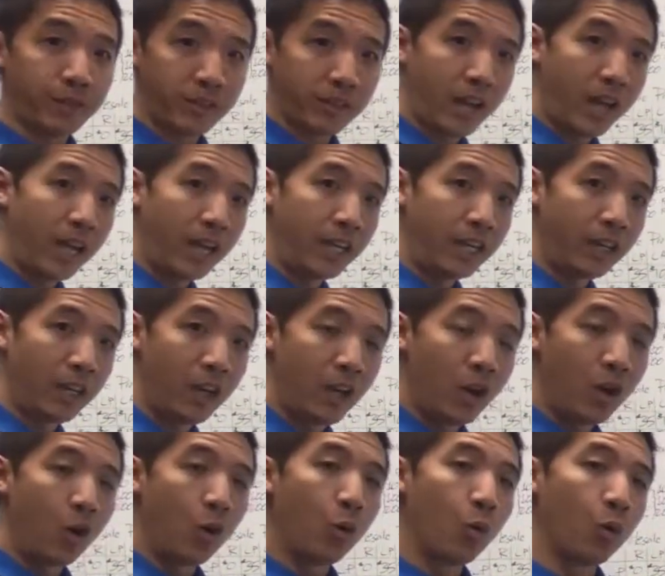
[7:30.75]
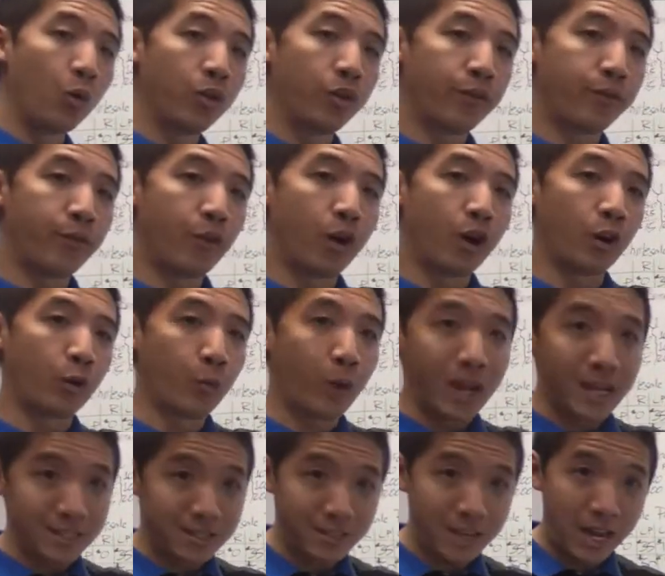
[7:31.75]
side or the far
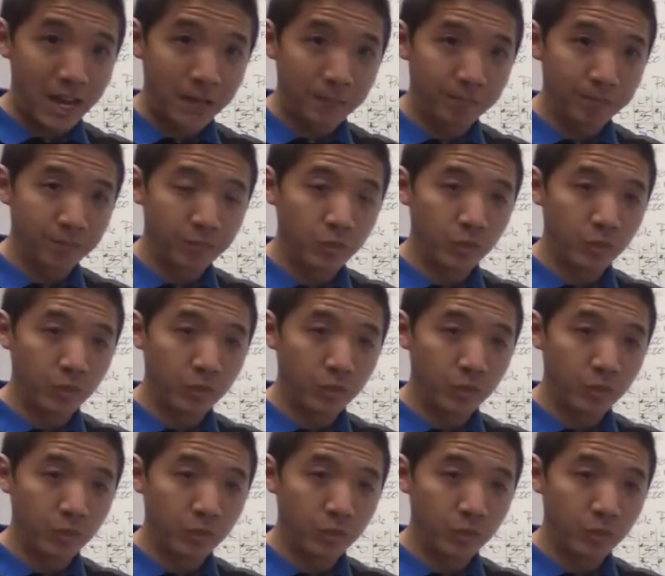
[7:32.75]
right side.